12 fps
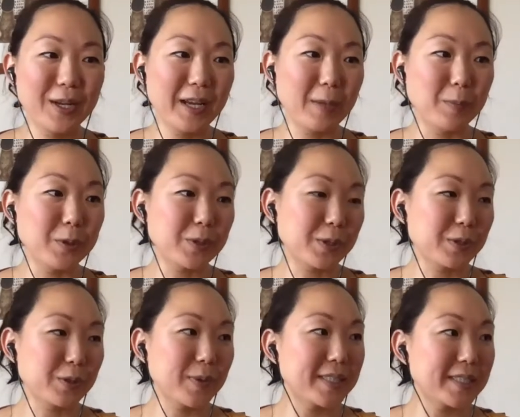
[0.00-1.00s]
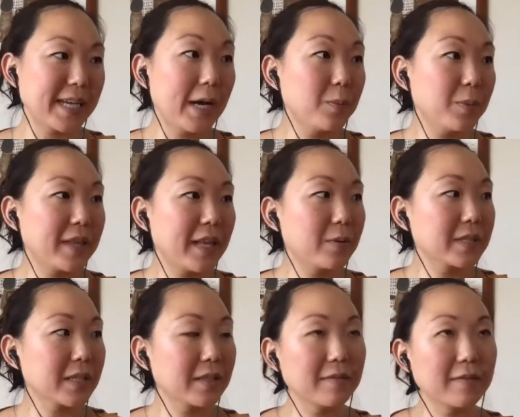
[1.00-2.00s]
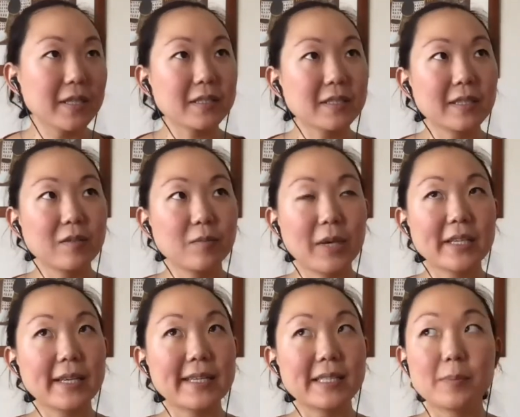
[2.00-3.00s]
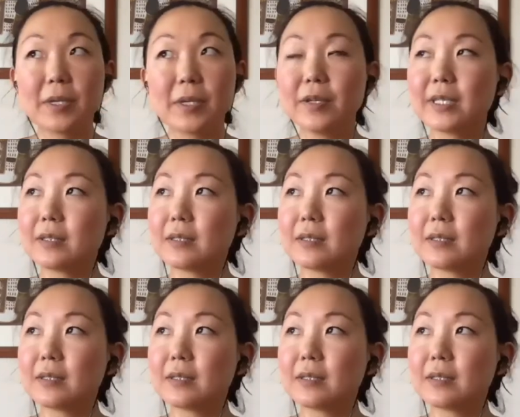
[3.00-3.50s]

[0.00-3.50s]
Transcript: musicals around town. But that was kind of the extent of my experience.